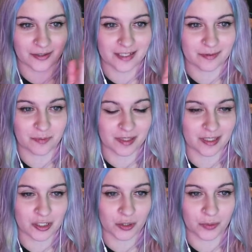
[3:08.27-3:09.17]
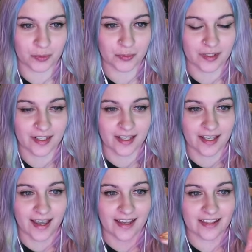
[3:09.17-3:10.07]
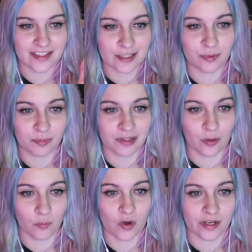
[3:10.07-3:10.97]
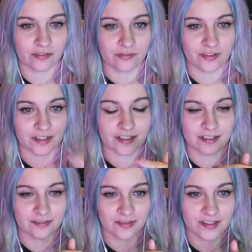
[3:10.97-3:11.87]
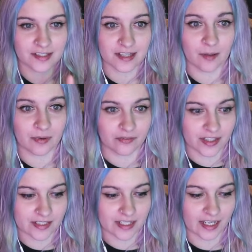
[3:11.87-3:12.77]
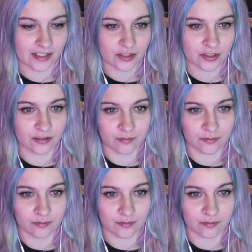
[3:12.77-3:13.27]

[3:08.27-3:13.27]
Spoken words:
This would be the 2, and then this would be the 1 for the sum of this cage